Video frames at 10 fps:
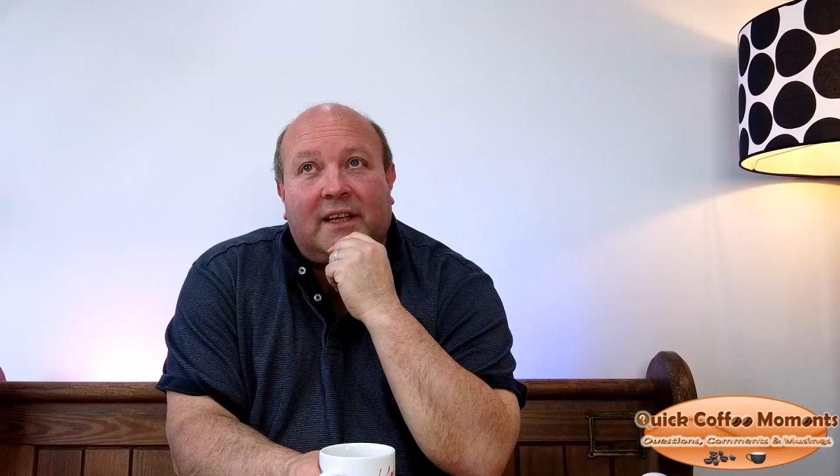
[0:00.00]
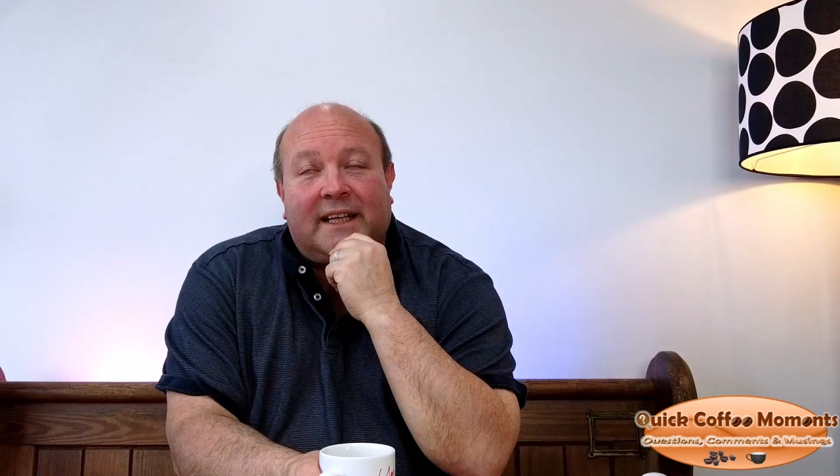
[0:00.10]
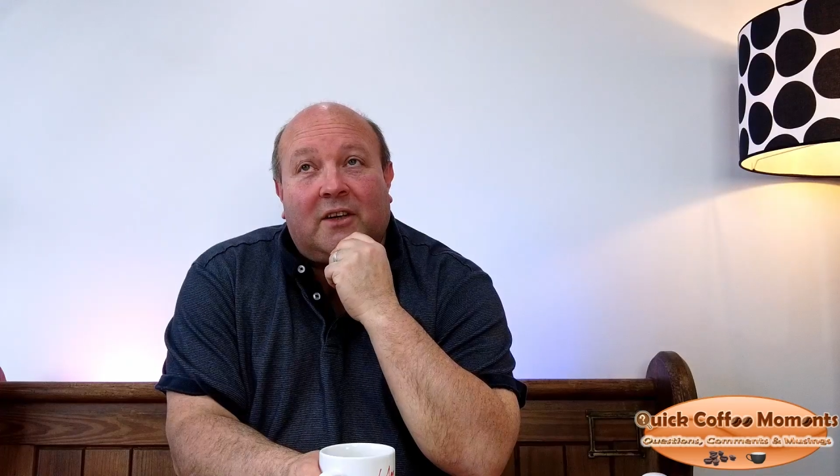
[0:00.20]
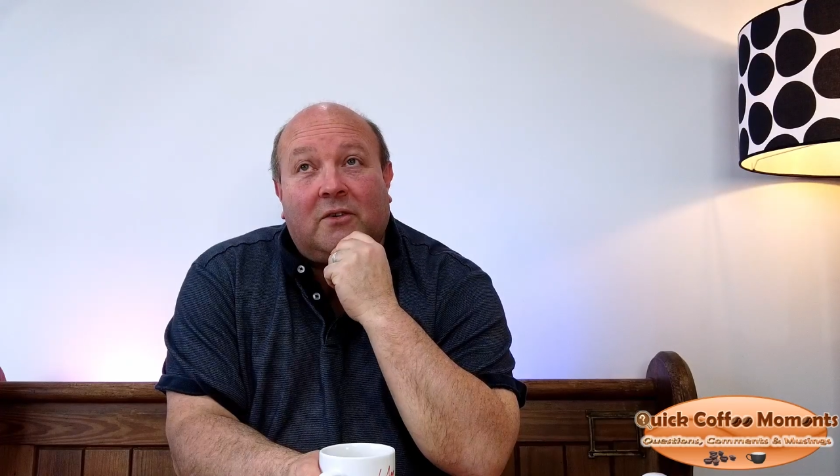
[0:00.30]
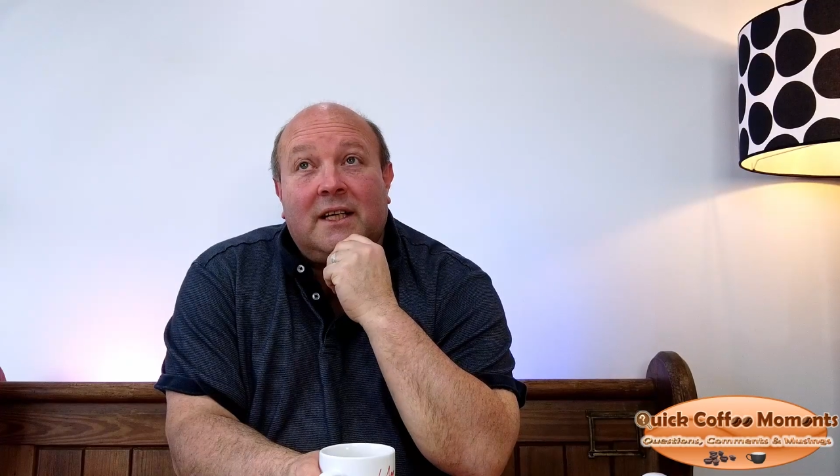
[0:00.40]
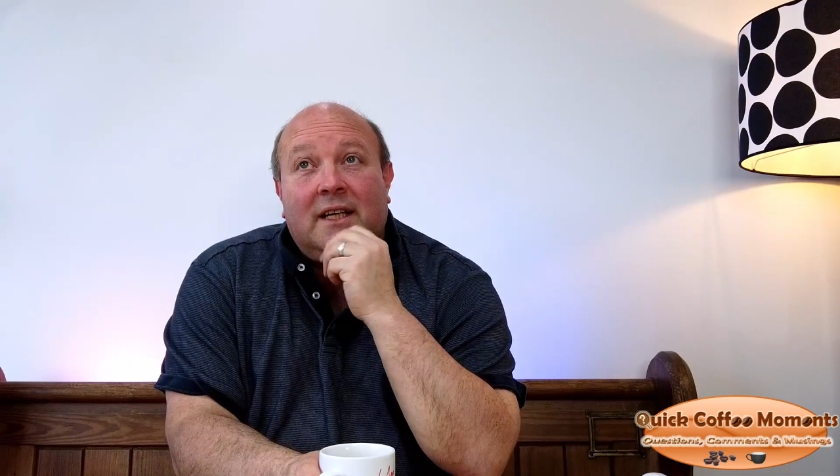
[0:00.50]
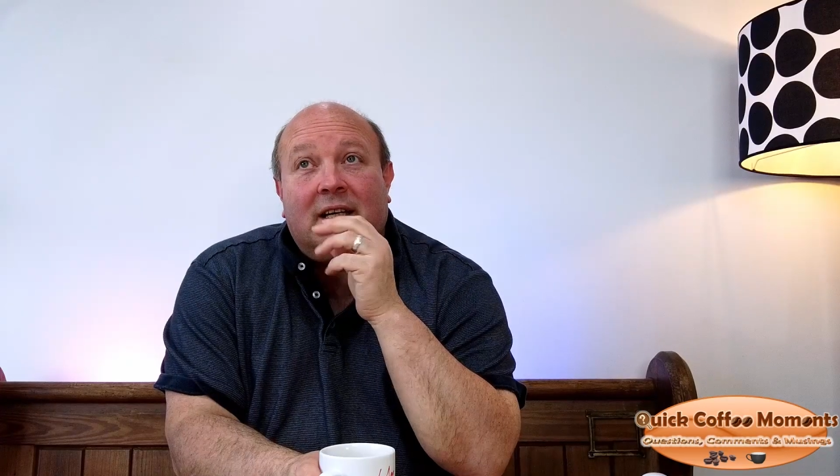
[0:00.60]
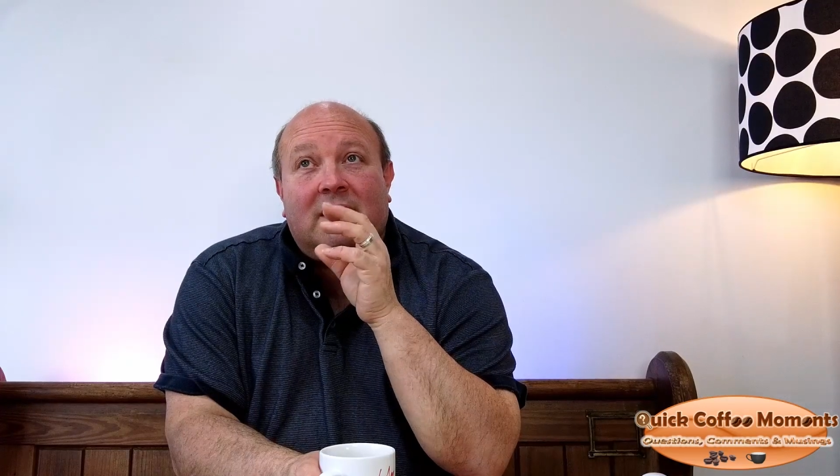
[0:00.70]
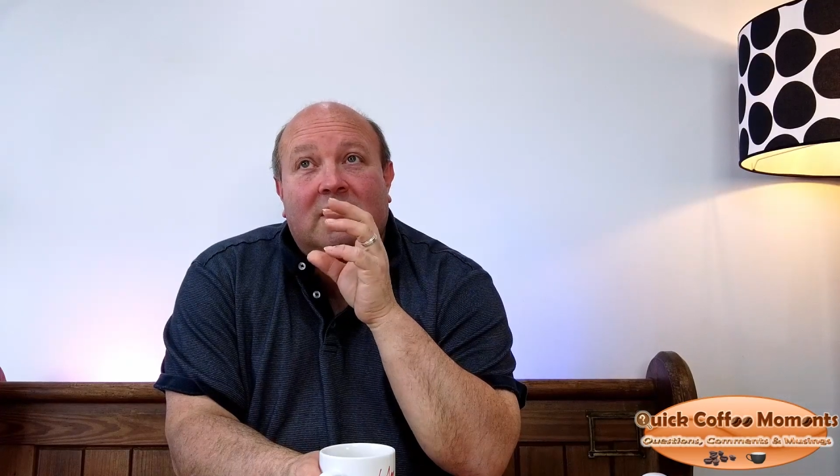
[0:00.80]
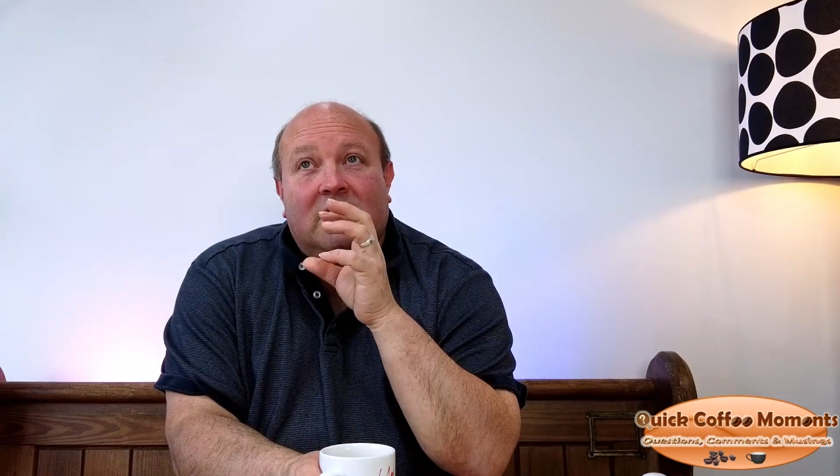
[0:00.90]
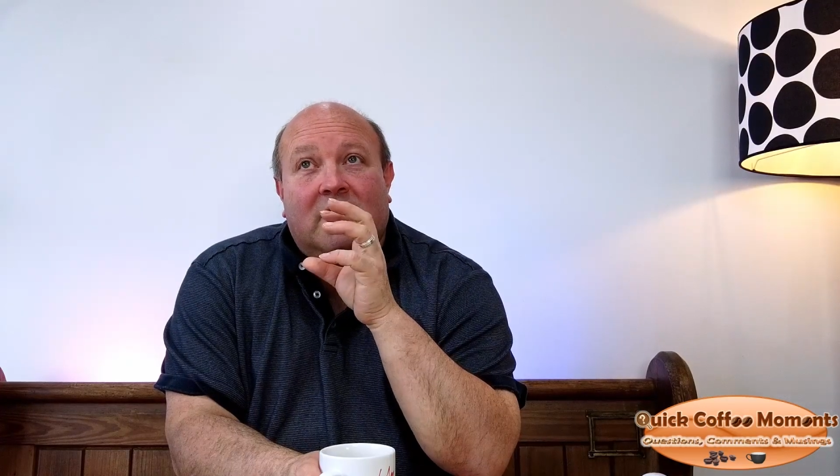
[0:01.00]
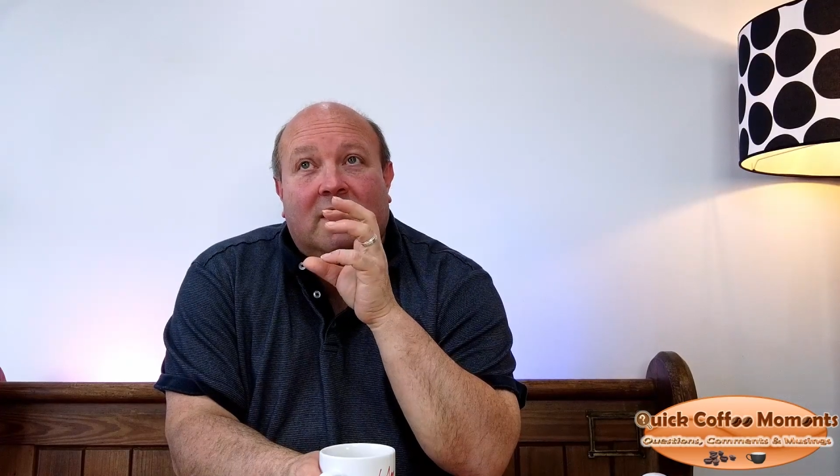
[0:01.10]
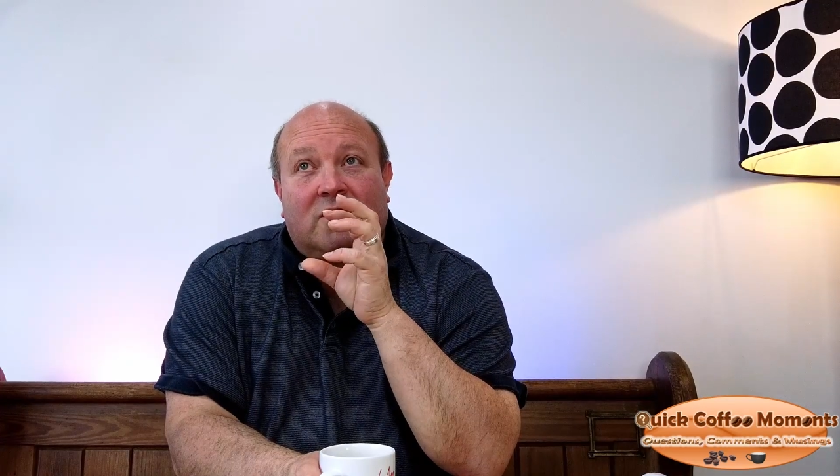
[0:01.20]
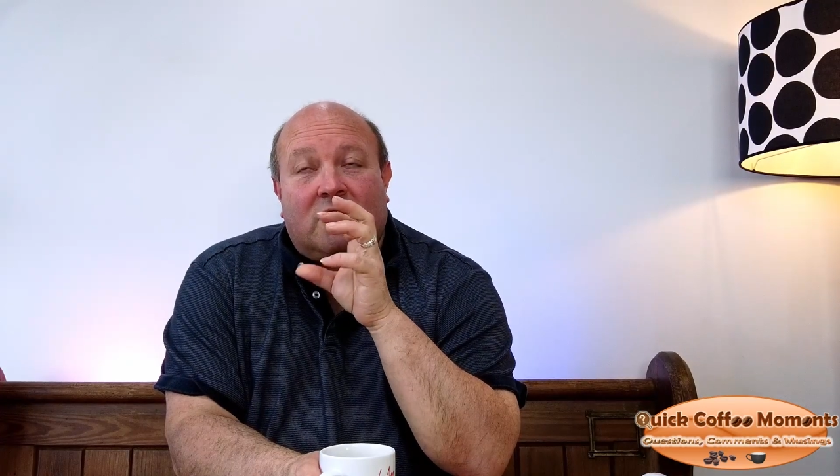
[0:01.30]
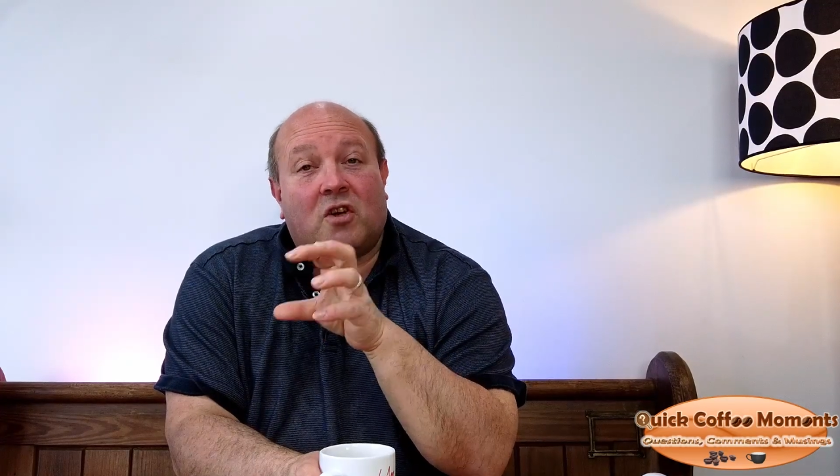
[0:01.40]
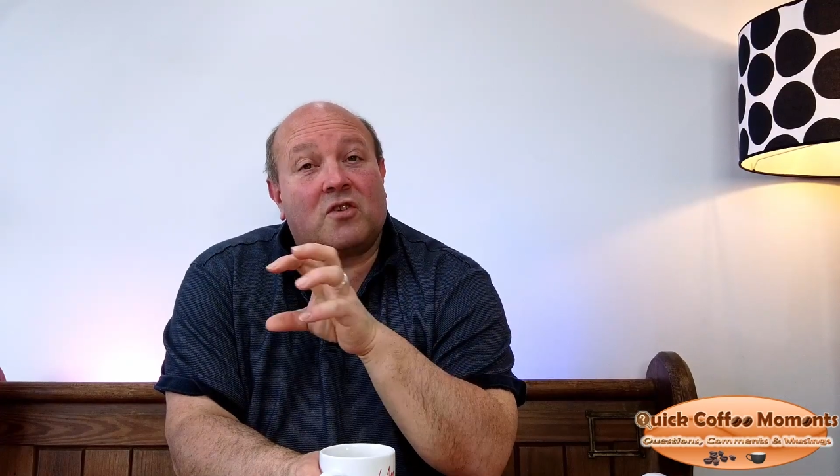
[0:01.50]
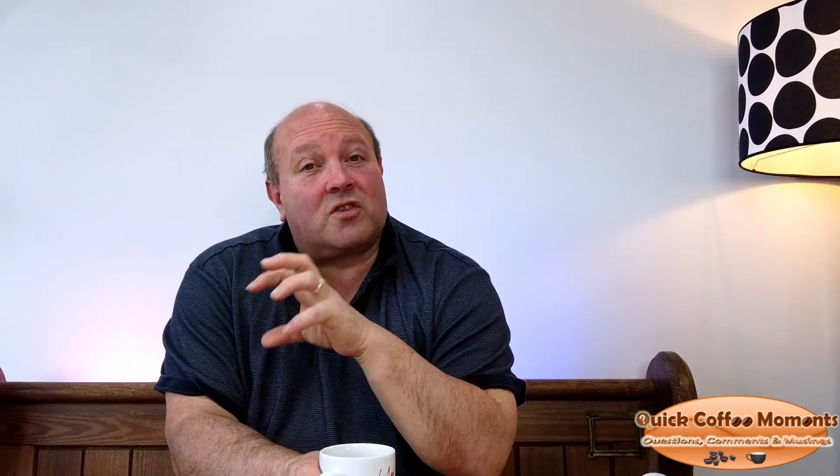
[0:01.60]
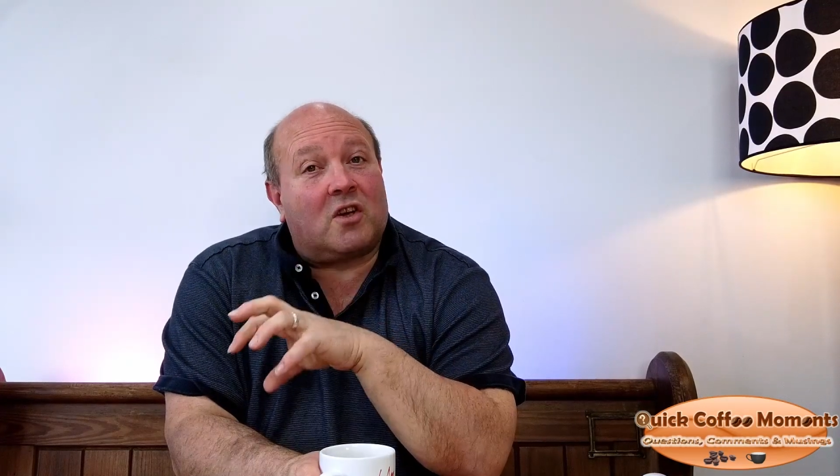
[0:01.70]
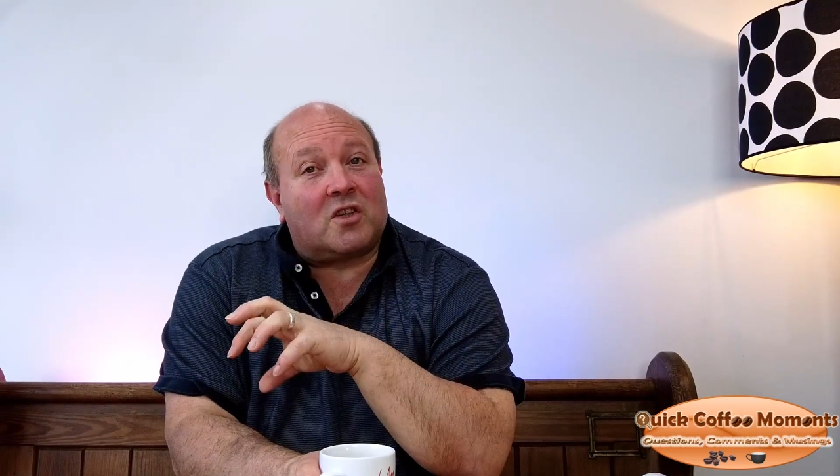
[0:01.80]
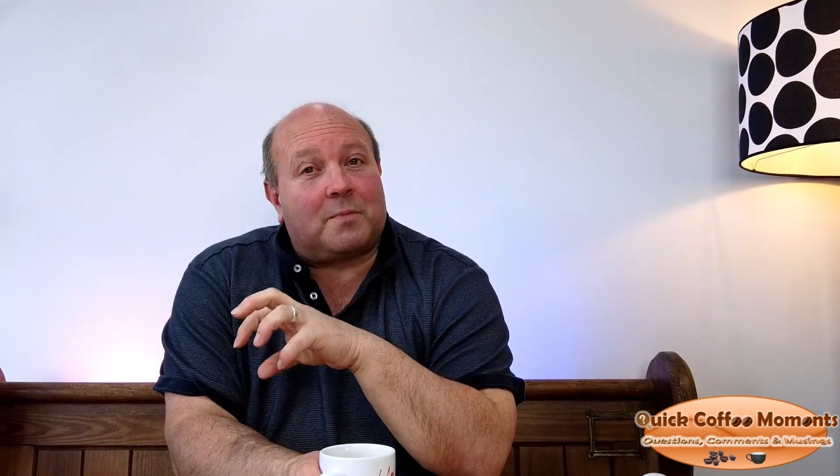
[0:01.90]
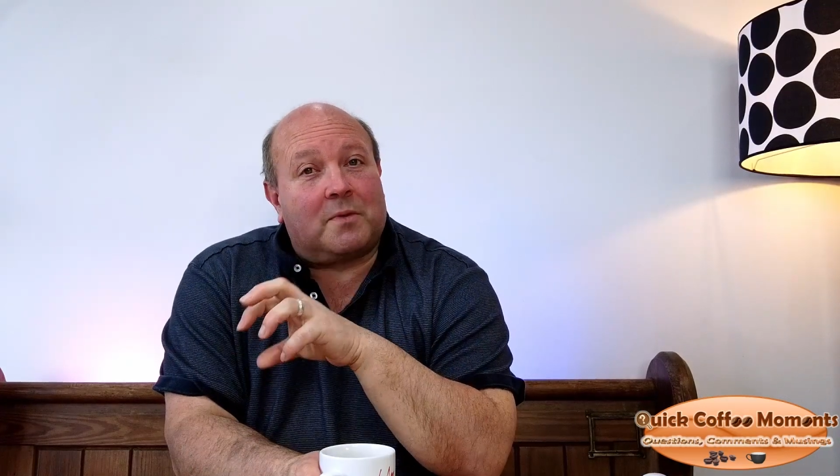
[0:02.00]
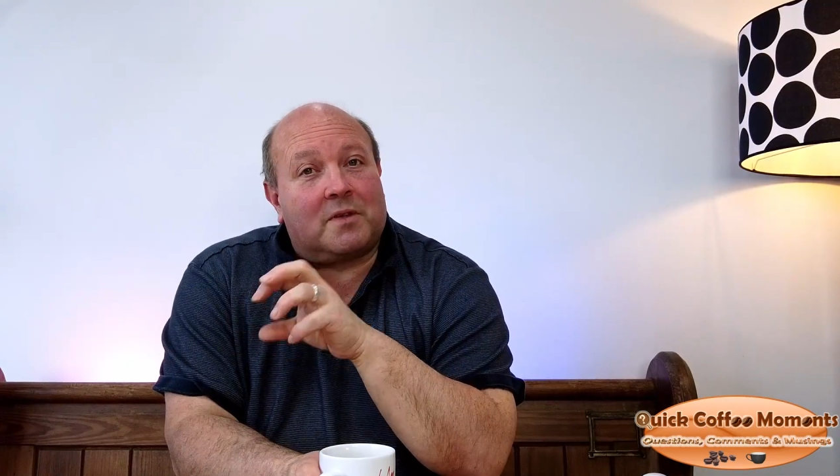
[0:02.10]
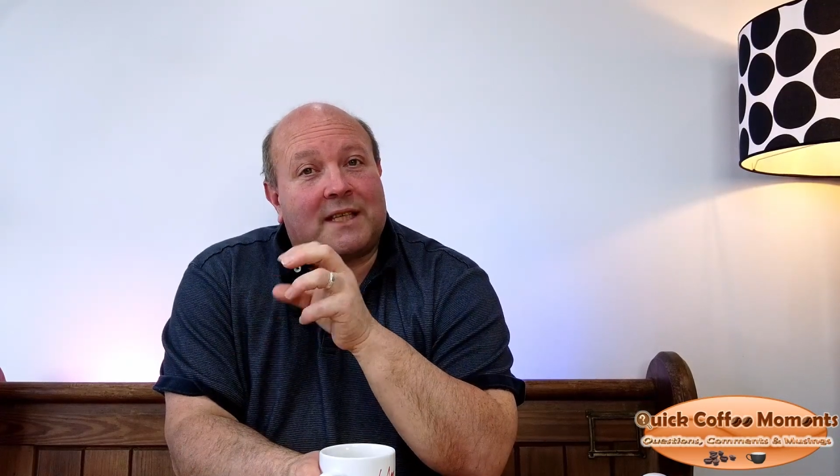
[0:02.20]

they don't. So John's Gospel